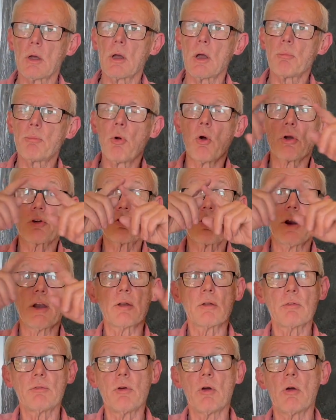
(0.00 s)
portrait
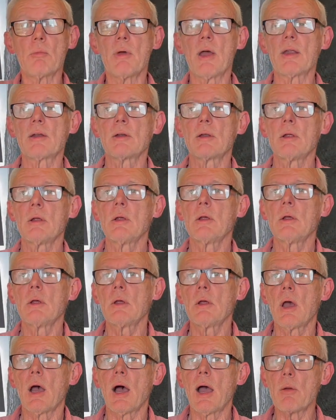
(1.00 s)
format,
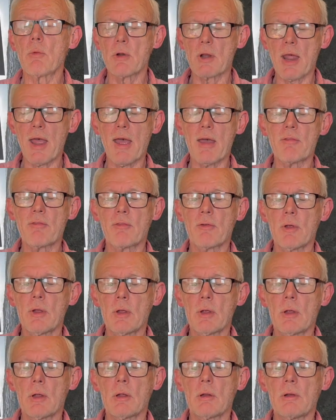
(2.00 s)
I would have
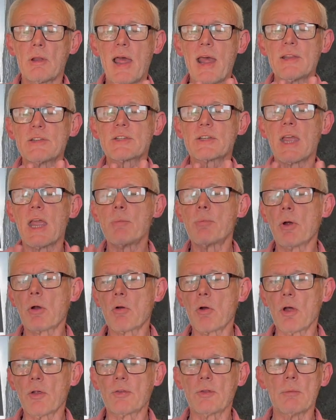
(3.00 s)
landscape
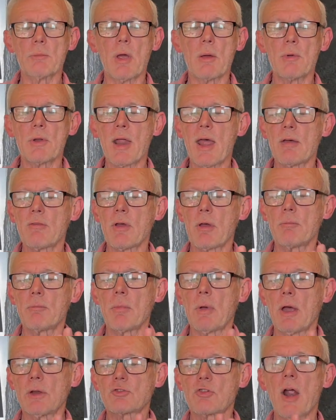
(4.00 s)
across them. I would have
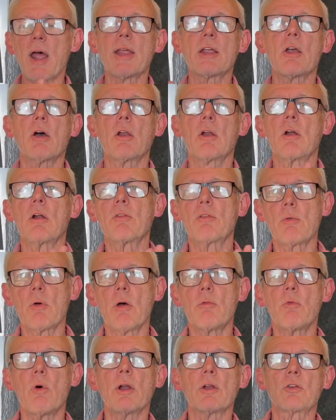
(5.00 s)
a tricolour
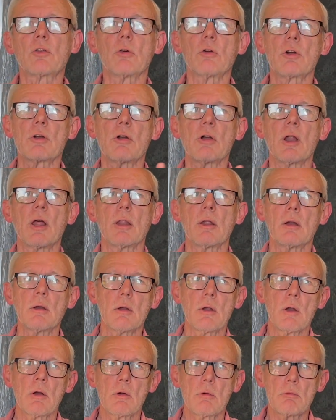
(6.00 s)
of one sort or another,
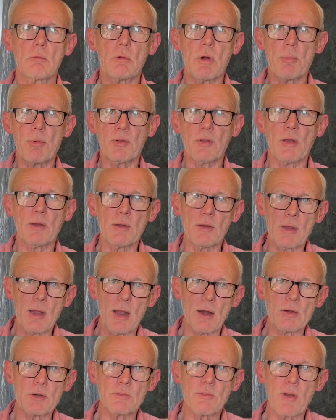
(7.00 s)
representing the
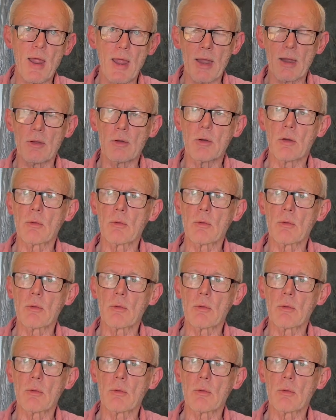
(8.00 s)
Irish flag,